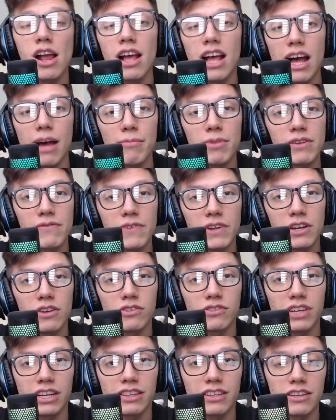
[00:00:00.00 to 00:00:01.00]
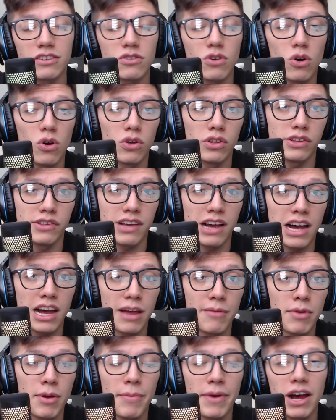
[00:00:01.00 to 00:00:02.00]
I make videos like this all the time
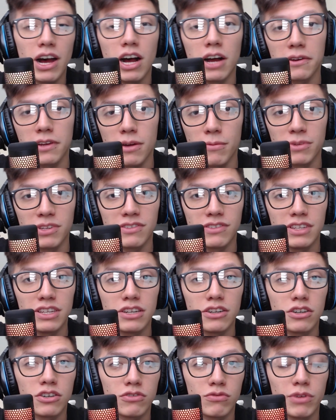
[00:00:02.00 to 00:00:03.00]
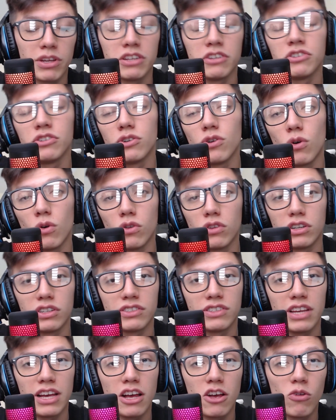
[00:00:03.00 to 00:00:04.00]
about upcoming sneakers, whether you should hold or
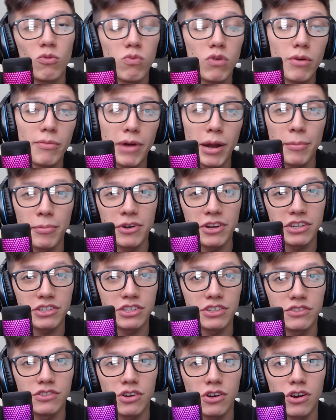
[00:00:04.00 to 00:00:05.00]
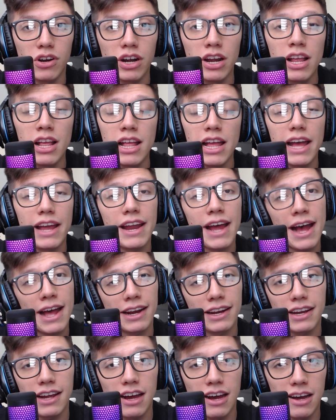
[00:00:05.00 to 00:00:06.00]
sell, what my predictions are, and how to
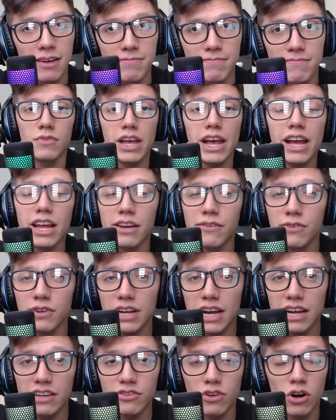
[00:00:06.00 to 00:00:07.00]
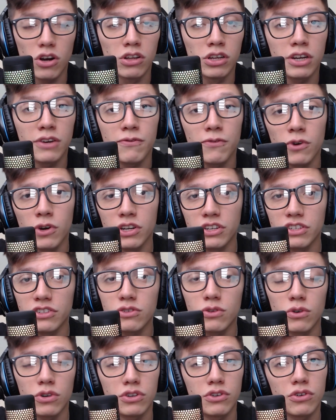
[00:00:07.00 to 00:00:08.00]
cop. And if you guys are looking for a
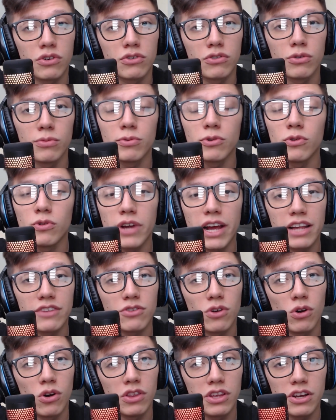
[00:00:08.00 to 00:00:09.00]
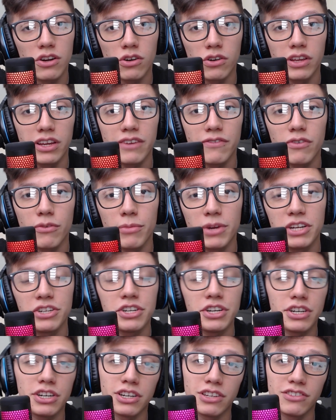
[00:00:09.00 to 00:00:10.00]
Discord cook group who has all the early
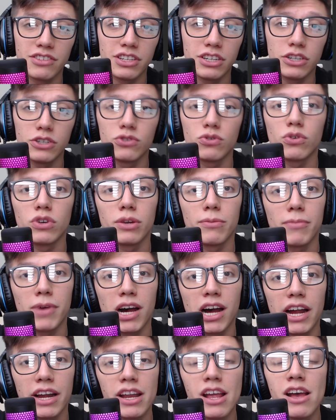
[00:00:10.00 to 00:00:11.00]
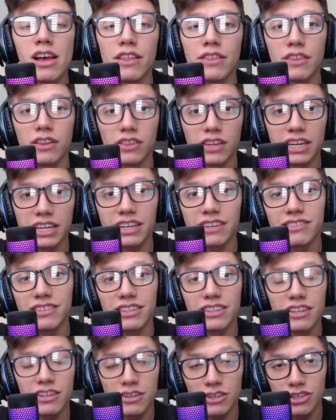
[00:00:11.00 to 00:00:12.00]
information, consider joining mine. The link is in
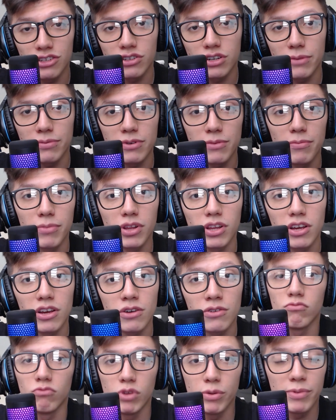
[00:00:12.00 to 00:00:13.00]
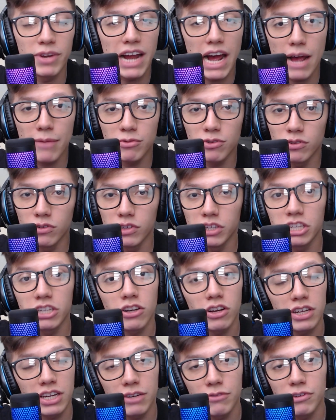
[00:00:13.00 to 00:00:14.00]
the description below. We've been absolutely
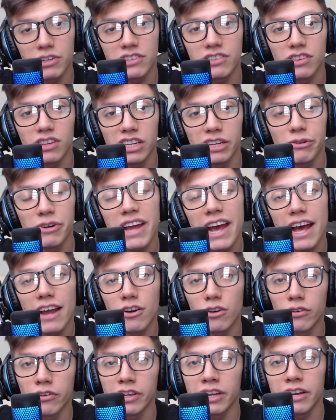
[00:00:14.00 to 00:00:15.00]
cooking recently and had early